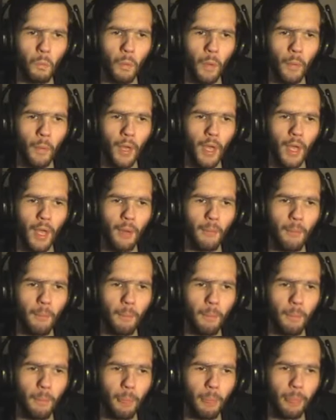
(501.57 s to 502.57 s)
Wait, where?
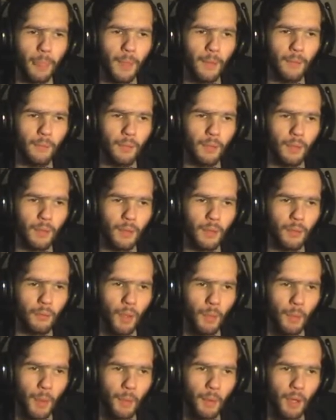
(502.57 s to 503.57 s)

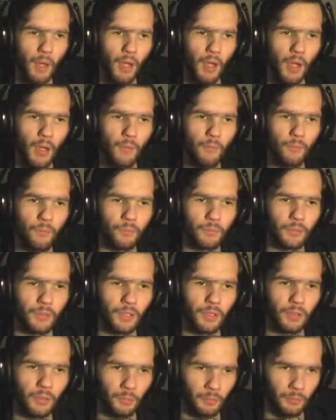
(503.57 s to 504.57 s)
Wait, wait, wait.
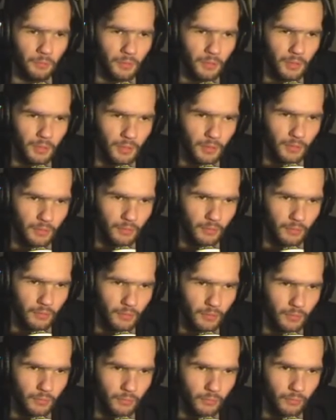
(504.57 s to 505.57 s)
Oh.
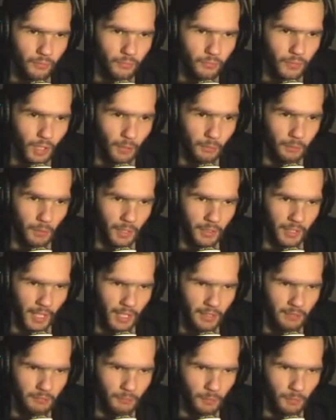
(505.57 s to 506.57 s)
Oh,
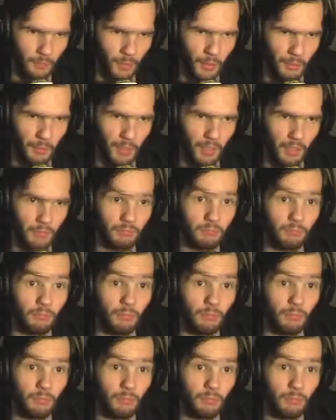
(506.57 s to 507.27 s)
okay. What?